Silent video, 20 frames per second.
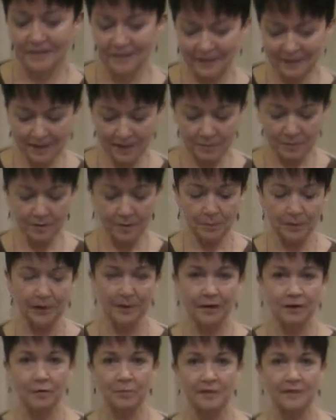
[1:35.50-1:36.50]
They come in a
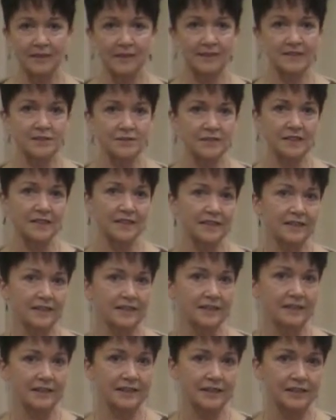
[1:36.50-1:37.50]
bottle, but these are taken
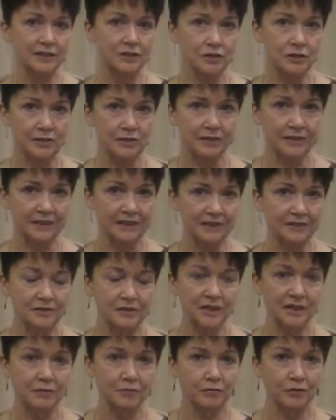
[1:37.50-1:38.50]
internally. You
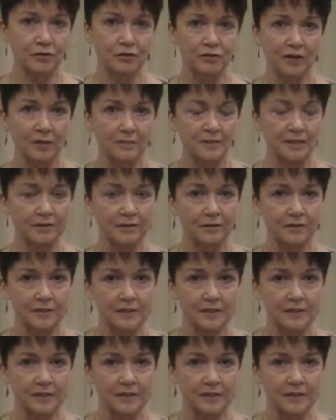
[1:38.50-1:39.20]
take four drops under the